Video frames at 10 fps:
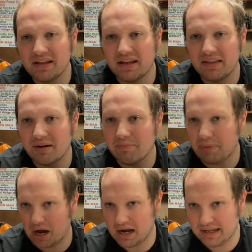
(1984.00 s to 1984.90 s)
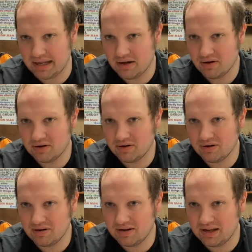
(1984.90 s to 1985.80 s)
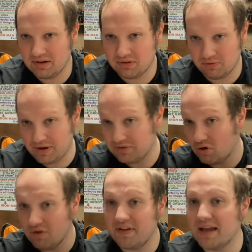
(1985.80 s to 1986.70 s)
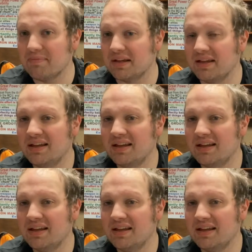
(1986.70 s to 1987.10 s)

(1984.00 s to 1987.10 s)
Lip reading: in their body throughout the whole family